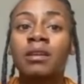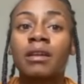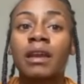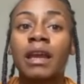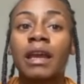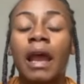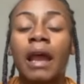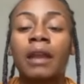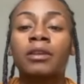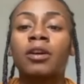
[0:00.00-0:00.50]

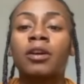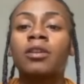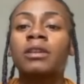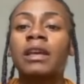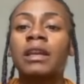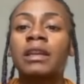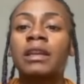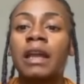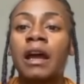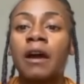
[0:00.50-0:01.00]
Now
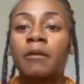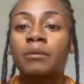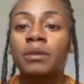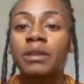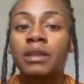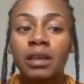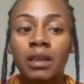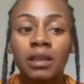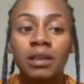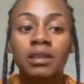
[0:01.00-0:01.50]
look at
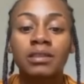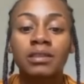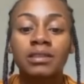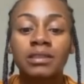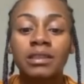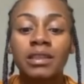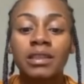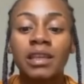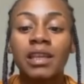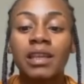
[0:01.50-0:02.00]
what is
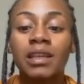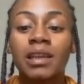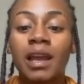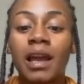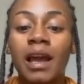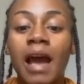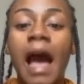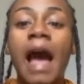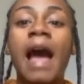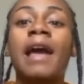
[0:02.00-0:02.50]
at your
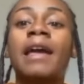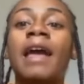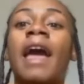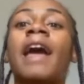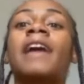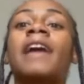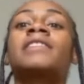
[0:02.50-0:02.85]
screen.